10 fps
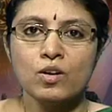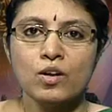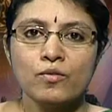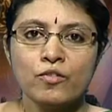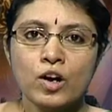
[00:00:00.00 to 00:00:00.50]

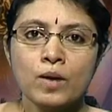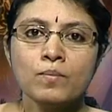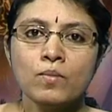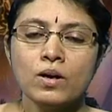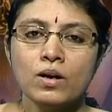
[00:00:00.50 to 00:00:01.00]
from
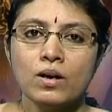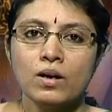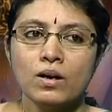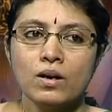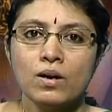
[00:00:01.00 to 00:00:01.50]

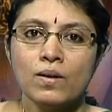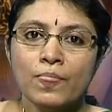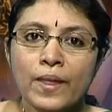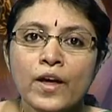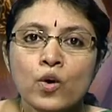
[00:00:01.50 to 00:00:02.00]

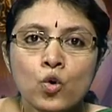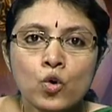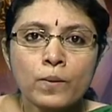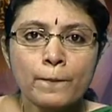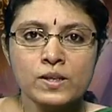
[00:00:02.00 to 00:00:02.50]
their
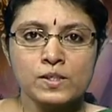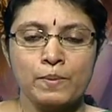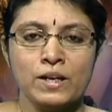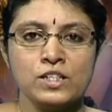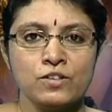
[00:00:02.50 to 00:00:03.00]
own
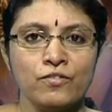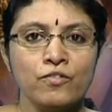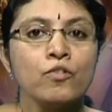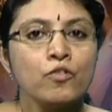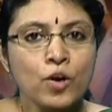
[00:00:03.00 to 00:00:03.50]
perspective,
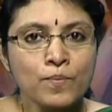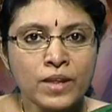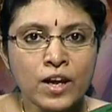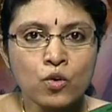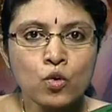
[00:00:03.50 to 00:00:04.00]
from
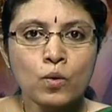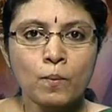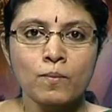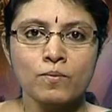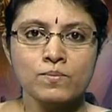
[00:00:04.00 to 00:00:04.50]
their own
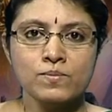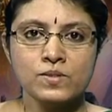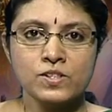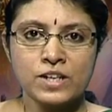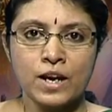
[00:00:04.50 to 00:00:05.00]

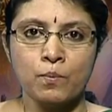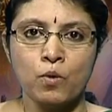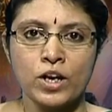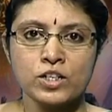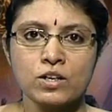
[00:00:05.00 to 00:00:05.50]

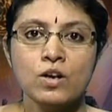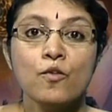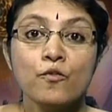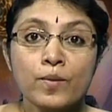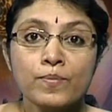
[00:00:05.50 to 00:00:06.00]
standpoint,
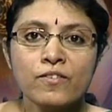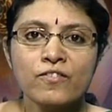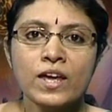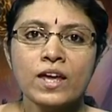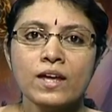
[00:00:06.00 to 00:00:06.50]
from the
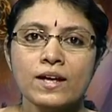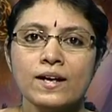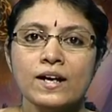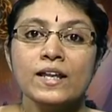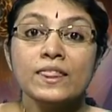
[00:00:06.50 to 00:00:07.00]
way
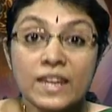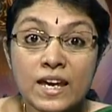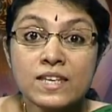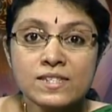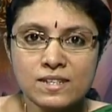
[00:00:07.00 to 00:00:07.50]

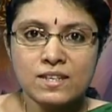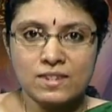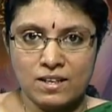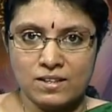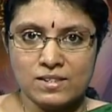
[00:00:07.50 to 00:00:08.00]
they see
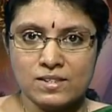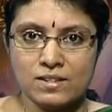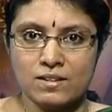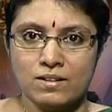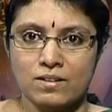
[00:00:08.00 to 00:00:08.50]
things.
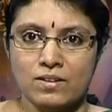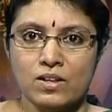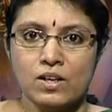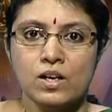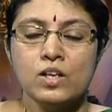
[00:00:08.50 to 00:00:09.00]

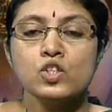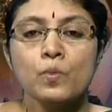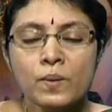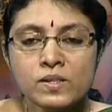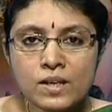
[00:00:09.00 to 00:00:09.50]
So,
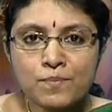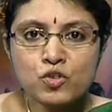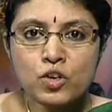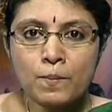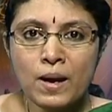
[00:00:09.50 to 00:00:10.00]

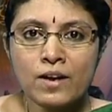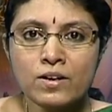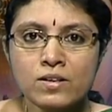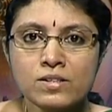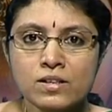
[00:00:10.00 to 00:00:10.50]
perceptual
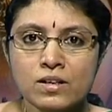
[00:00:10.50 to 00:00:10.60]
barriers